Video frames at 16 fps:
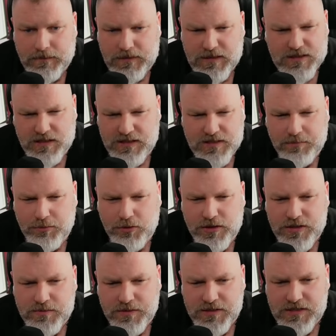
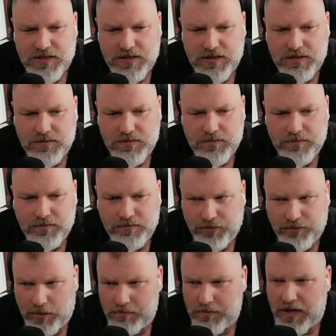
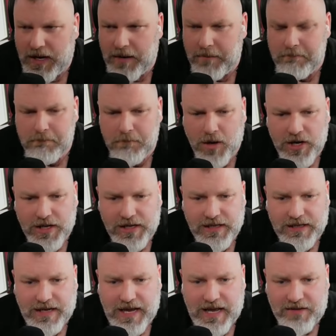From a mile
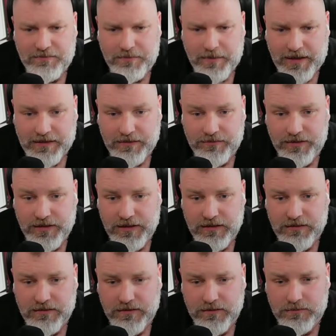and a half back the
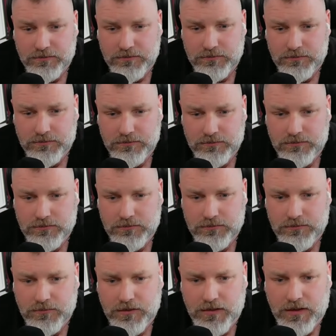field.
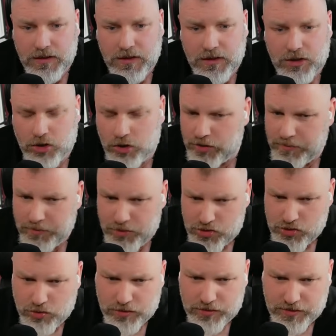Couldn't be
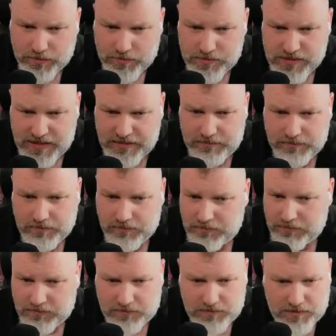sure that there
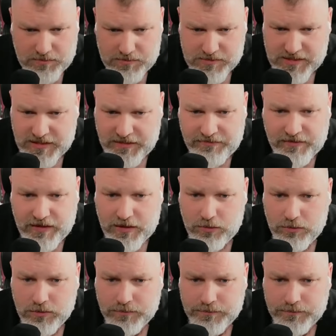was any foul.